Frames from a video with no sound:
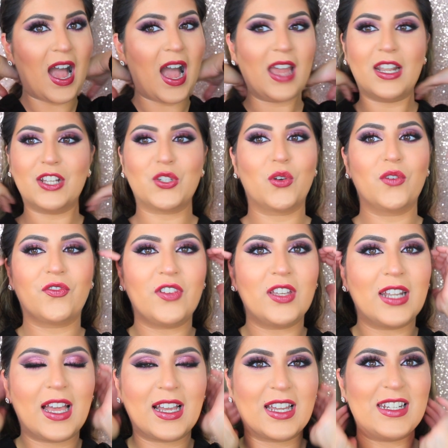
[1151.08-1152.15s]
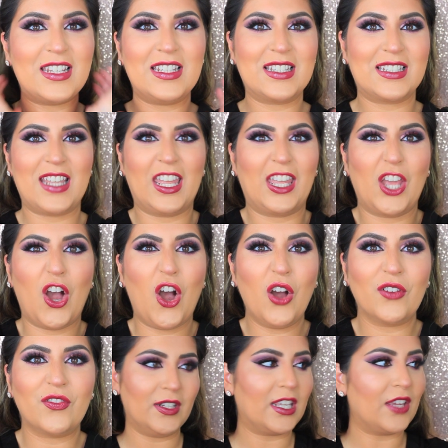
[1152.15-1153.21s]
and I don't feel like I need to take it
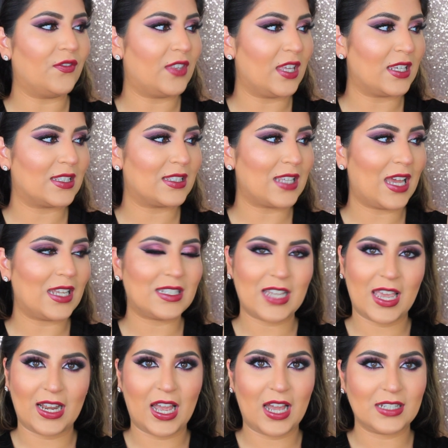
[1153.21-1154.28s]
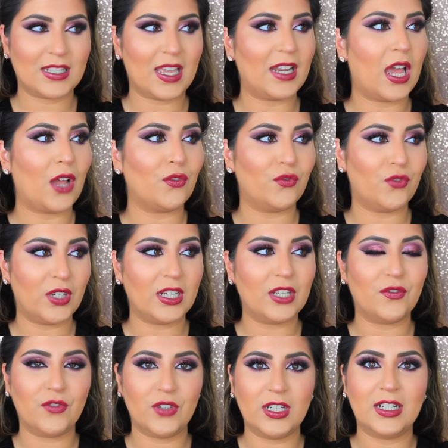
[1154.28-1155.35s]
off. I'm going to give this a 10 out of 10. I
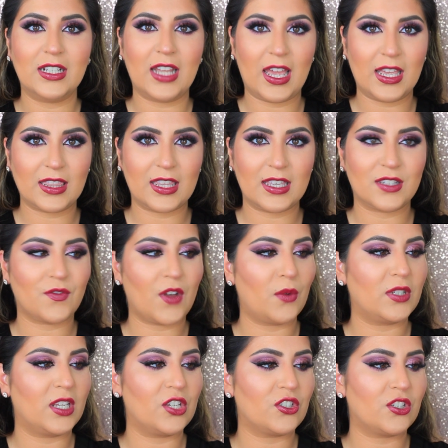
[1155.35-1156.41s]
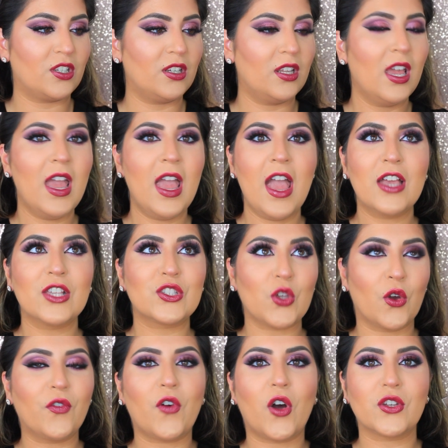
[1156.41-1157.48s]
really, really like this foundation.
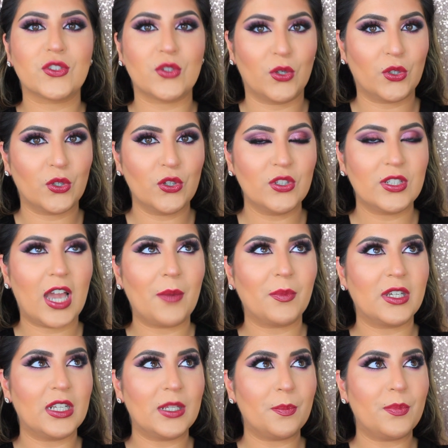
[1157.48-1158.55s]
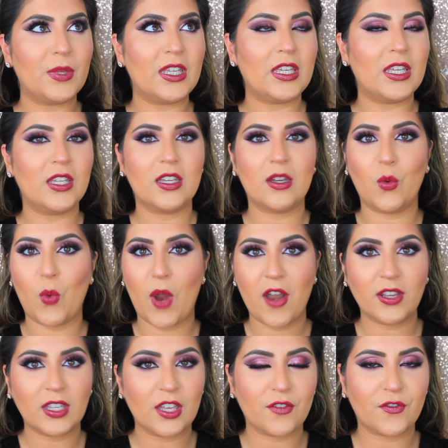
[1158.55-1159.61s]
So far so good. I'm going to be
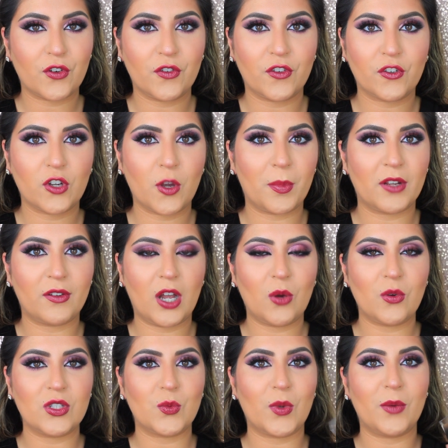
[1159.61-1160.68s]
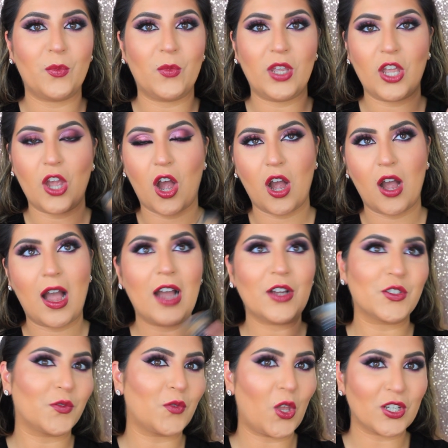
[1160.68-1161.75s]
wearing it for a couple of hours when we are
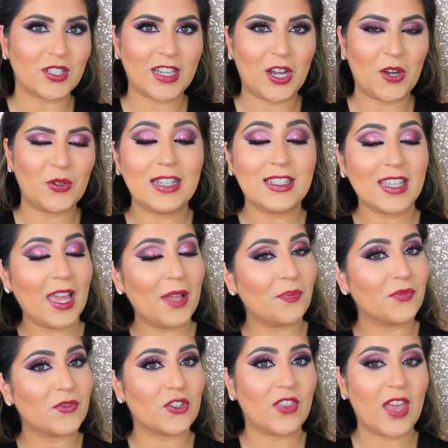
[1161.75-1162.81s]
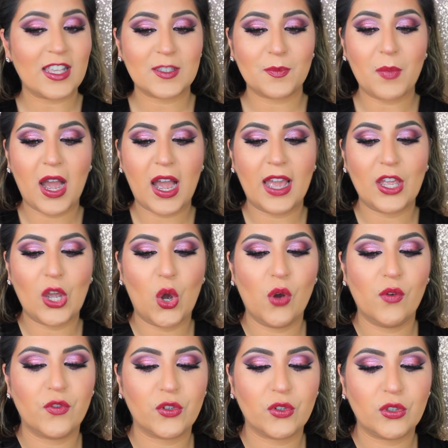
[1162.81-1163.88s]
out of lockdown. And yeah, so that's my
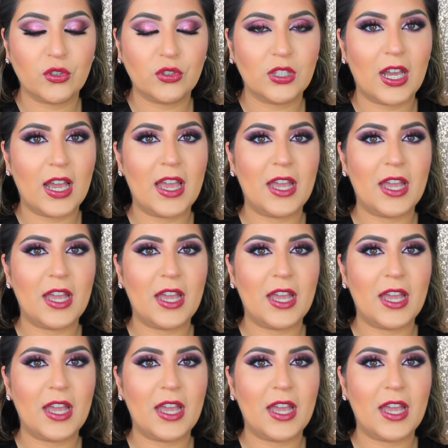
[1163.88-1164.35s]
overall